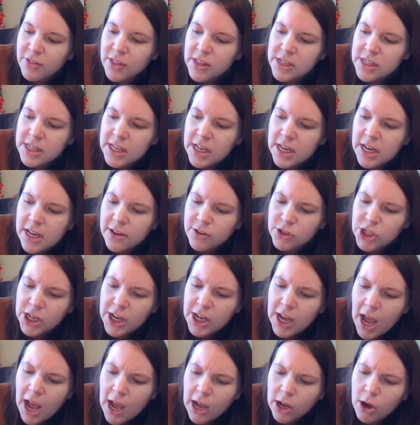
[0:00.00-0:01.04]
the city of
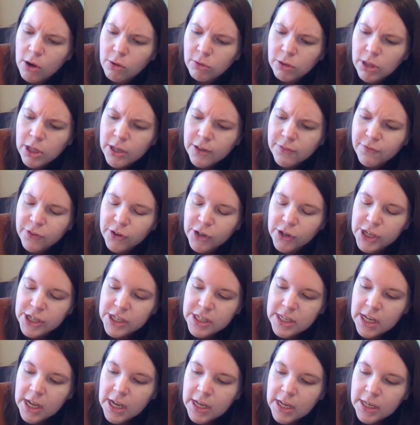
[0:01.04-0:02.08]
Chicago looking for you,
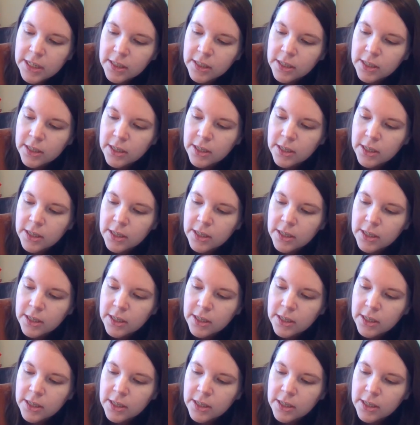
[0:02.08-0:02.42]
son,